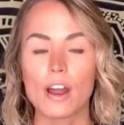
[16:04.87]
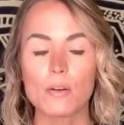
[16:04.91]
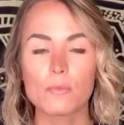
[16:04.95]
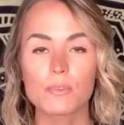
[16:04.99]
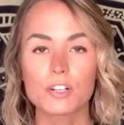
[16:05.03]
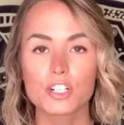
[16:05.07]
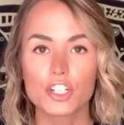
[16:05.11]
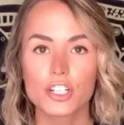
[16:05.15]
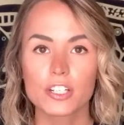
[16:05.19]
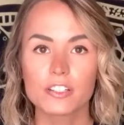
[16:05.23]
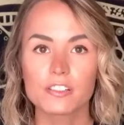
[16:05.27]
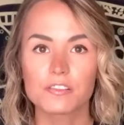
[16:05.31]

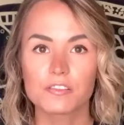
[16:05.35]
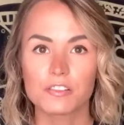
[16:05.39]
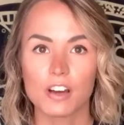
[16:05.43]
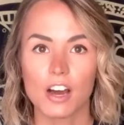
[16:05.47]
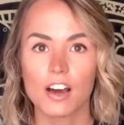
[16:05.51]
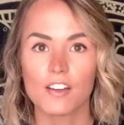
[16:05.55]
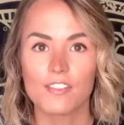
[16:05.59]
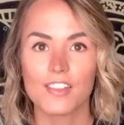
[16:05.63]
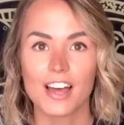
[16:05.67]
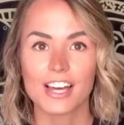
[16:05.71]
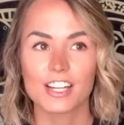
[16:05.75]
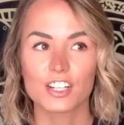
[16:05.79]
when she
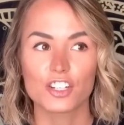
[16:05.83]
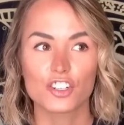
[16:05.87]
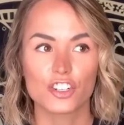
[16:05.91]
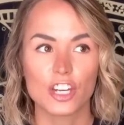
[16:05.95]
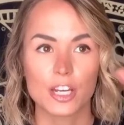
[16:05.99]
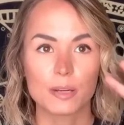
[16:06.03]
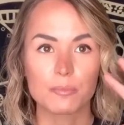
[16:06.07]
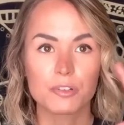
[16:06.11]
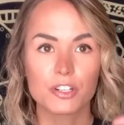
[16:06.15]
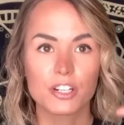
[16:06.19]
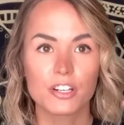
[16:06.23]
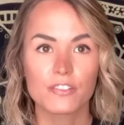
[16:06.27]
saw that
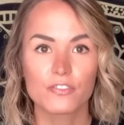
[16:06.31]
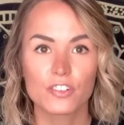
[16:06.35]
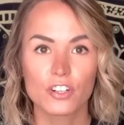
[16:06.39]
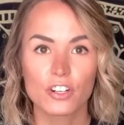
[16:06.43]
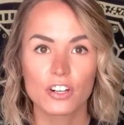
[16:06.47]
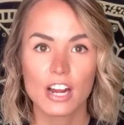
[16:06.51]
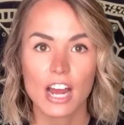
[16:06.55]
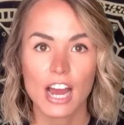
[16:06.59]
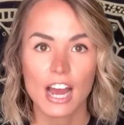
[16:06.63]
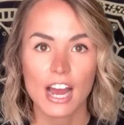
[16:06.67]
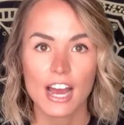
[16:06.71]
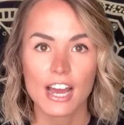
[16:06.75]

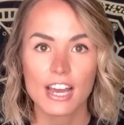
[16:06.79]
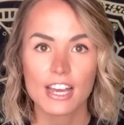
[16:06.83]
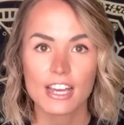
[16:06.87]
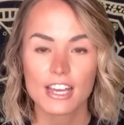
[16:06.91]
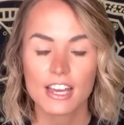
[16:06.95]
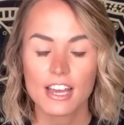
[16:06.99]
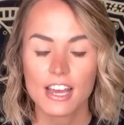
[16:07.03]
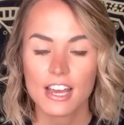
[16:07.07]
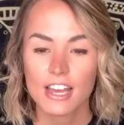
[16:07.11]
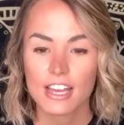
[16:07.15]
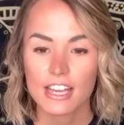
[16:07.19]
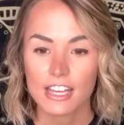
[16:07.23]
shapeshifter
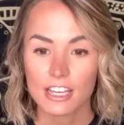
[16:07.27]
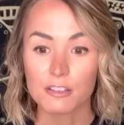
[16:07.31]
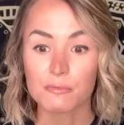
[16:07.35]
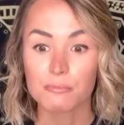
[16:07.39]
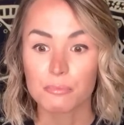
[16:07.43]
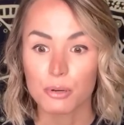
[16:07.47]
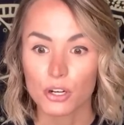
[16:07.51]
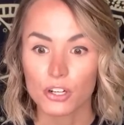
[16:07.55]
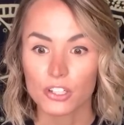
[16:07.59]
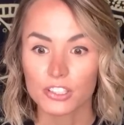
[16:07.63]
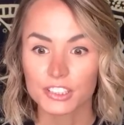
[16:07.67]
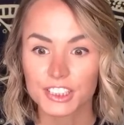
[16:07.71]
guy in
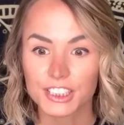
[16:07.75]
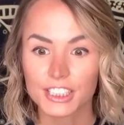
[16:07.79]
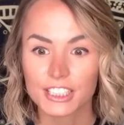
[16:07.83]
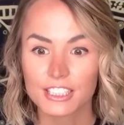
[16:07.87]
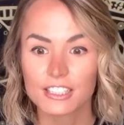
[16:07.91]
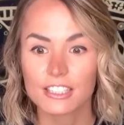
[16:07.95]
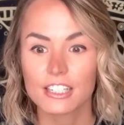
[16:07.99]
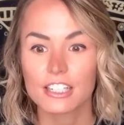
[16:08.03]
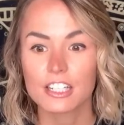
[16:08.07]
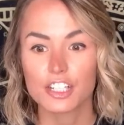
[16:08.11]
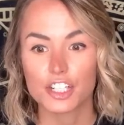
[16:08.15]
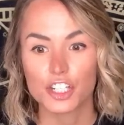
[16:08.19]

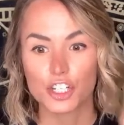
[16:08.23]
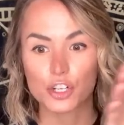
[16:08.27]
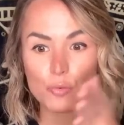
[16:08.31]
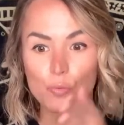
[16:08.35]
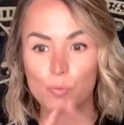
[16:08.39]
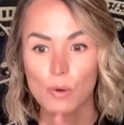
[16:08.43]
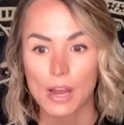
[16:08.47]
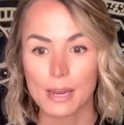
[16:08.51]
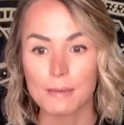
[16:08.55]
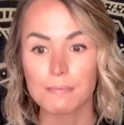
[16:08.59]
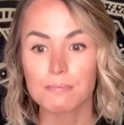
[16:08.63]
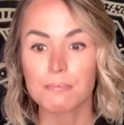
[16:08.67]
person, she
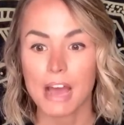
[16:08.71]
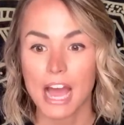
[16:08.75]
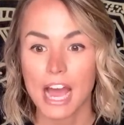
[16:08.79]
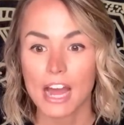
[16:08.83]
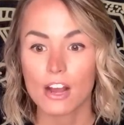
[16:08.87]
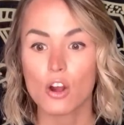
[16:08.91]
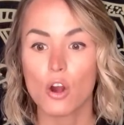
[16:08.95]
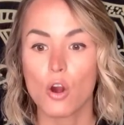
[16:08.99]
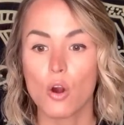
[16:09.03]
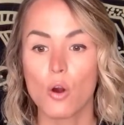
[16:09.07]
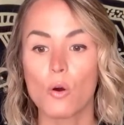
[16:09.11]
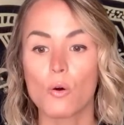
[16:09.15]
went
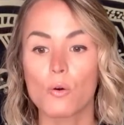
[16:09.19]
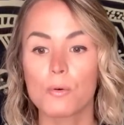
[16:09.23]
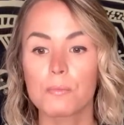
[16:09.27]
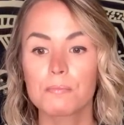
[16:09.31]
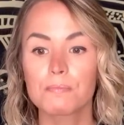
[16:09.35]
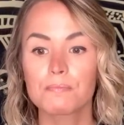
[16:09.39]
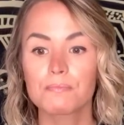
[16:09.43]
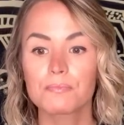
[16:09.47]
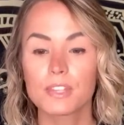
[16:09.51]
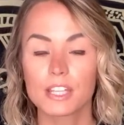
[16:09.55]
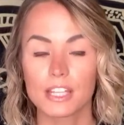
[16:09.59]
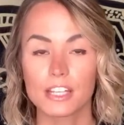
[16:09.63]
back
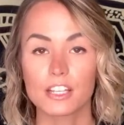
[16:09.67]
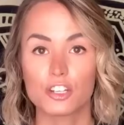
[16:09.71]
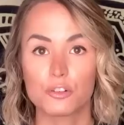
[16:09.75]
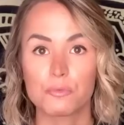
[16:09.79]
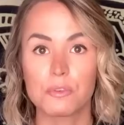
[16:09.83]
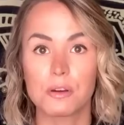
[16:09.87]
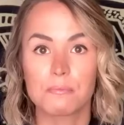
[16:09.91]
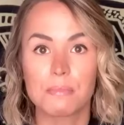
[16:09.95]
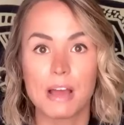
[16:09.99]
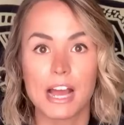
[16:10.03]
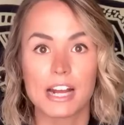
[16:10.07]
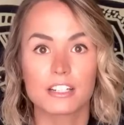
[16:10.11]
home, like she
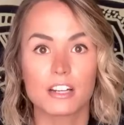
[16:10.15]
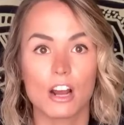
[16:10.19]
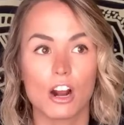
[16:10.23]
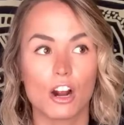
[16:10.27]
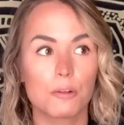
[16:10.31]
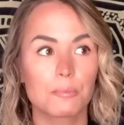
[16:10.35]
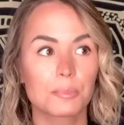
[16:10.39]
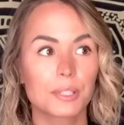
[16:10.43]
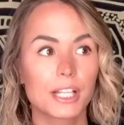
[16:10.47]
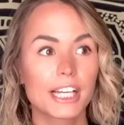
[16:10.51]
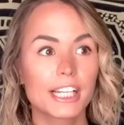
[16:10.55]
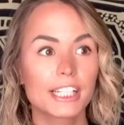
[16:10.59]
went back to
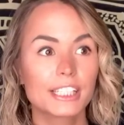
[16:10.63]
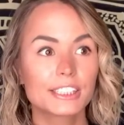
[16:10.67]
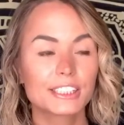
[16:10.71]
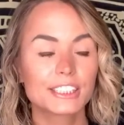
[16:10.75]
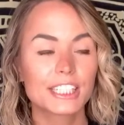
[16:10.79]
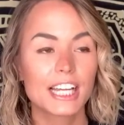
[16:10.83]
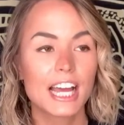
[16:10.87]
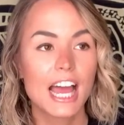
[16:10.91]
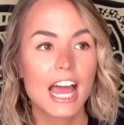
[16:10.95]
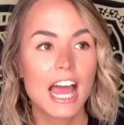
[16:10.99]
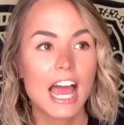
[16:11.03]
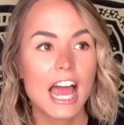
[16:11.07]
our
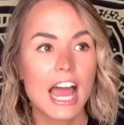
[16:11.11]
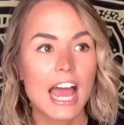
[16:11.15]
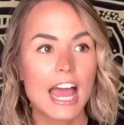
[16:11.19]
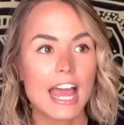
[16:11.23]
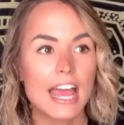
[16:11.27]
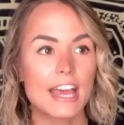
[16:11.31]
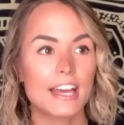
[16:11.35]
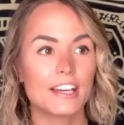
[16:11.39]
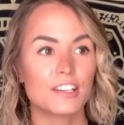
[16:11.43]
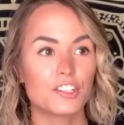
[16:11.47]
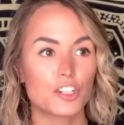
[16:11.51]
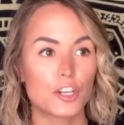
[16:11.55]
place,
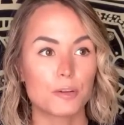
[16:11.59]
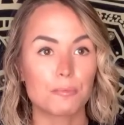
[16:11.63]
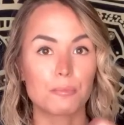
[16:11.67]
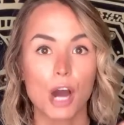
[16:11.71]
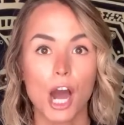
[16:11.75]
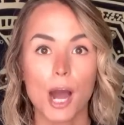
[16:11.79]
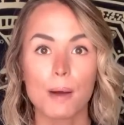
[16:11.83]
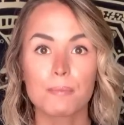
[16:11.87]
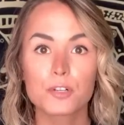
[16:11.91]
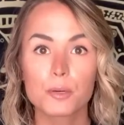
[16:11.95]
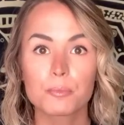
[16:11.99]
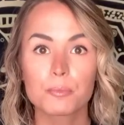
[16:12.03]
and she
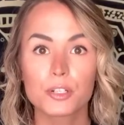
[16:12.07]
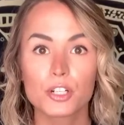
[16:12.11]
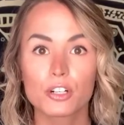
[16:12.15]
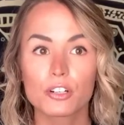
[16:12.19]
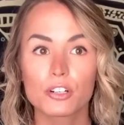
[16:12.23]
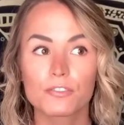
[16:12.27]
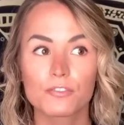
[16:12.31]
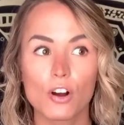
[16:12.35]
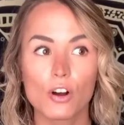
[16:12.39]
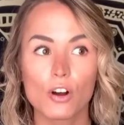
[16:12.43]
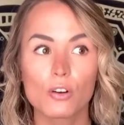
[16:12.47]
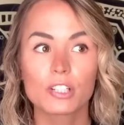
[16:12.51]
popped open
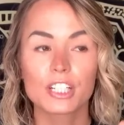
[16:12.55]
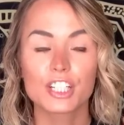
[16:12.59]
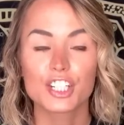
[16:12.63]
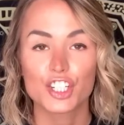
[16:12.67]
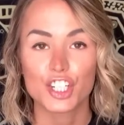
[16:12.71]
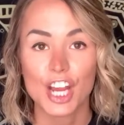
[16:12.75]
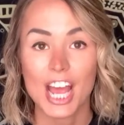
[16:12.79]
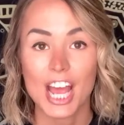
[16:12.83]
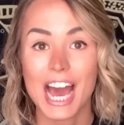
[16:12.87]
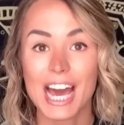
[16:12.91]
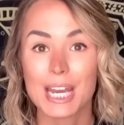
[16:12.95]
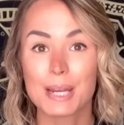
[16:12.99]
her phone and
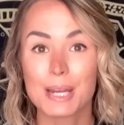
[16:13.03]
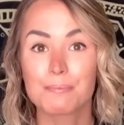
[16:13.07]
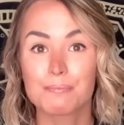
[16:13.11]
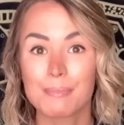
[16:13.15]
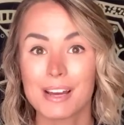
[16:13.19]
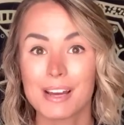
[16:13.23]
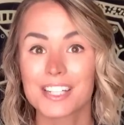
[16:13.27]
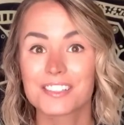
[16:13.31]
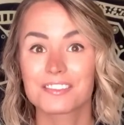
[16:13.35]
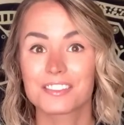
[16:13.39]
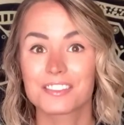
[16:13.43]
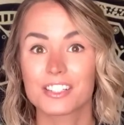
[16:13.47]
she had a
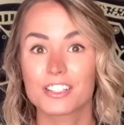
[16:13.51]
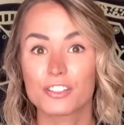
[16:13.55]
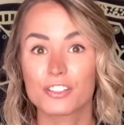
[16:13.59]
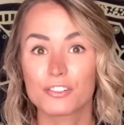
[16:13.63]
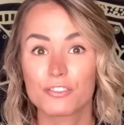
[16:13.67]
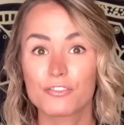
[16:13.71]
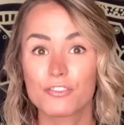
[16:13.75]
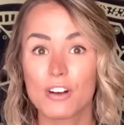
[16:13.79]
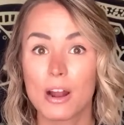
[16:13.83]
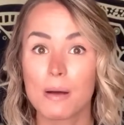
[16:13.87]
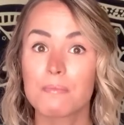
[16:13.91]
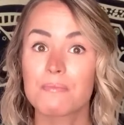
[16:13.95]
message
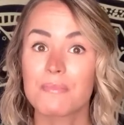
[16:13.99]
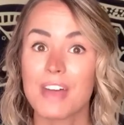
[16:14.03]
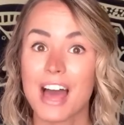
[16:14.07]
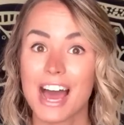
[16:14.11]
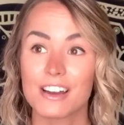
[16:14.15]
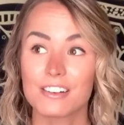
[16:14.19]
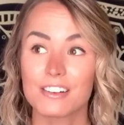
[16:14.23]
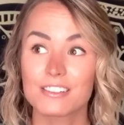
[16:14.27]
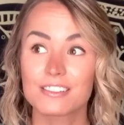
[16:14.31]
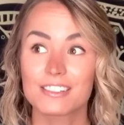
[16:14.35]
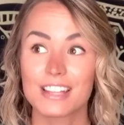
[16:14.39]
from that